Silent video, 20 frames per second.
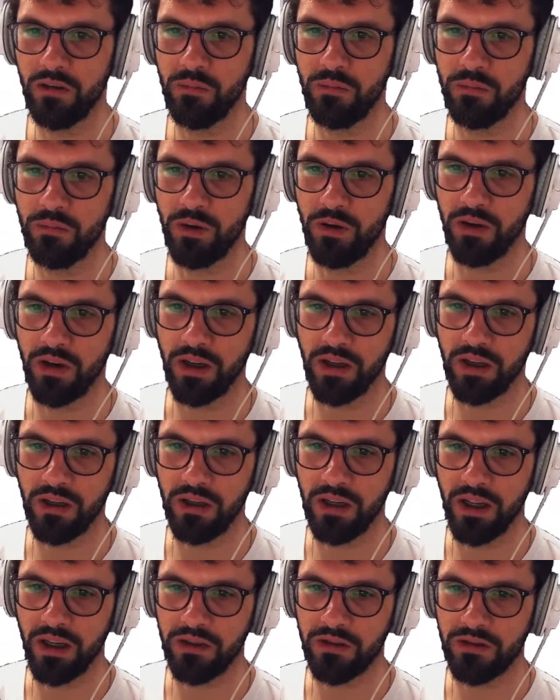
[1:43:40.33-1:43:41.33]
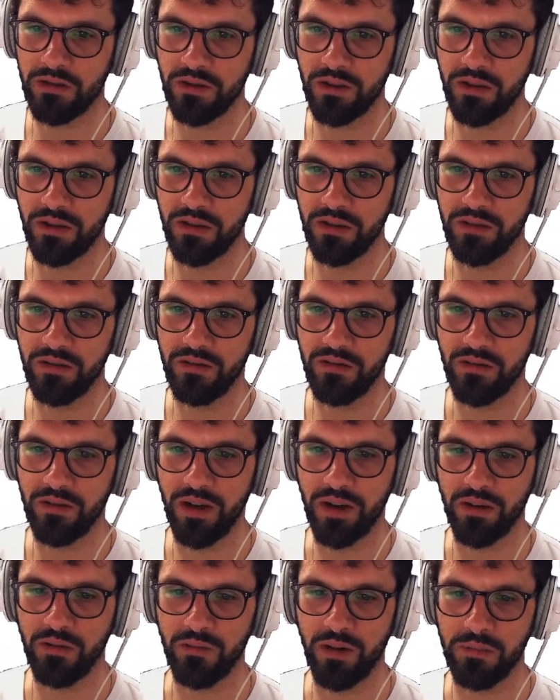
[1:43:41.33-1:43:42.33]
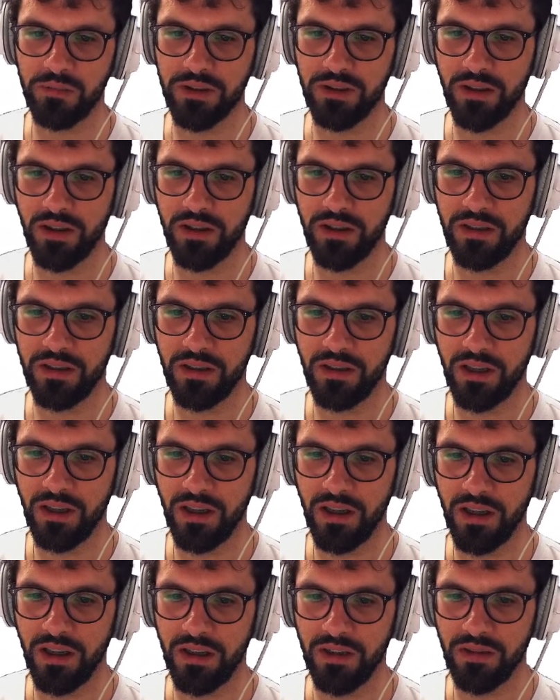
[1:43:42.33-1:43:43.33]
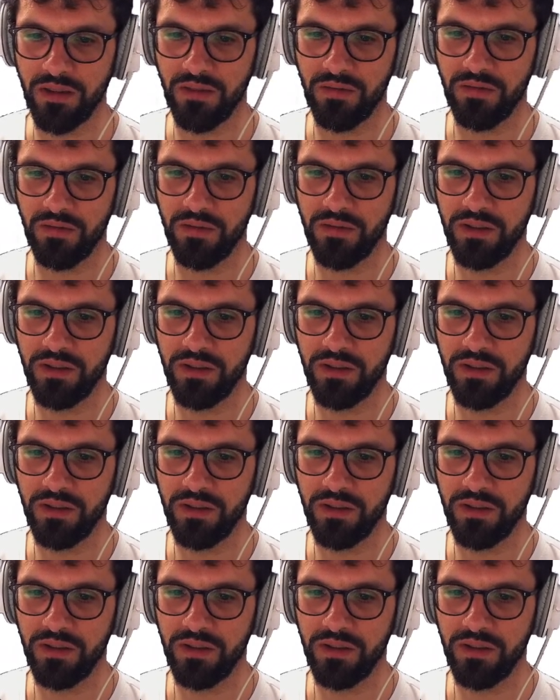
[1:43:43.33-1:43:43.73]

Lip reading: put like an actual like website and stuff